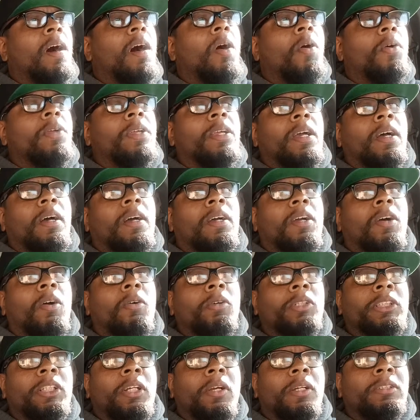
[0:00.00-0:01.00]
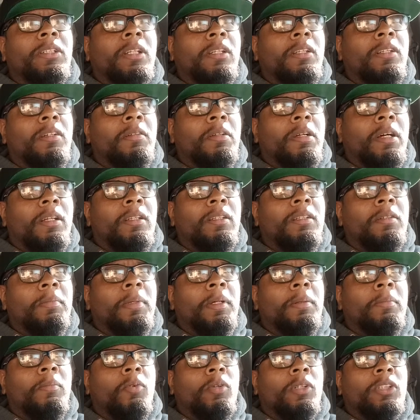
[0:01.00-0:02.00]
Oh yeah, Goshare is a little
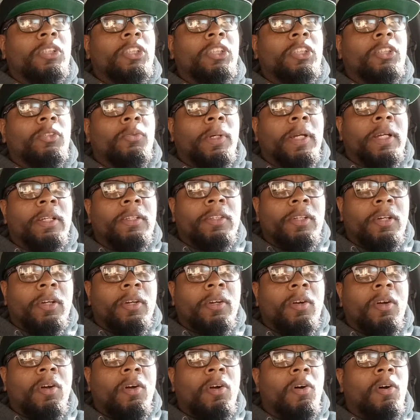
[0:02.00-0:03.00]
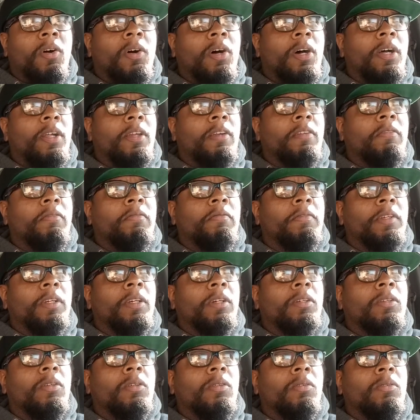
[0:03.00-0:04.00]
bit more stricter on
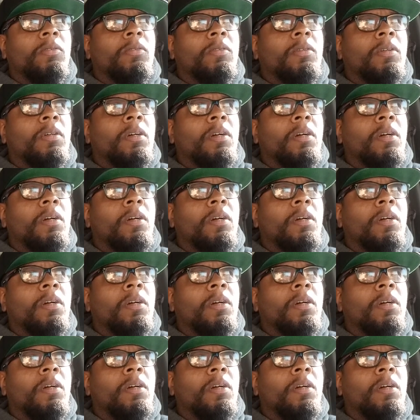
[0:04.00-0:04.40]
vehicle.